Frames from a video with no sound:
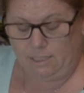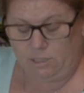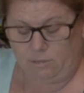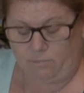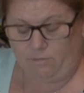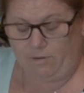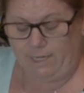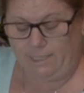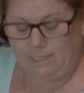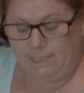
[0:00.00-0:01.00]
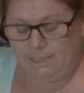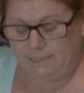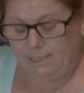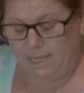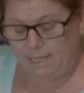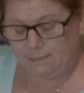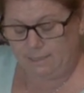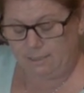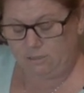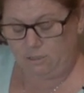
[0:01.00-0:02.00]
to provide easy
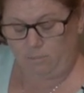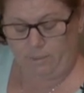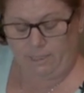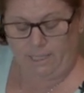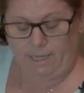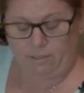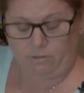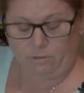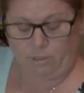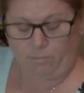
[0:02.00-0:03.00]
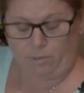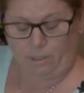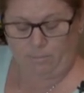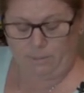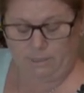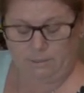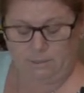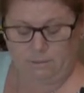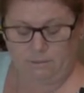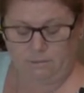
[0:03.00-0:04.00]
access to the mechanical compartment.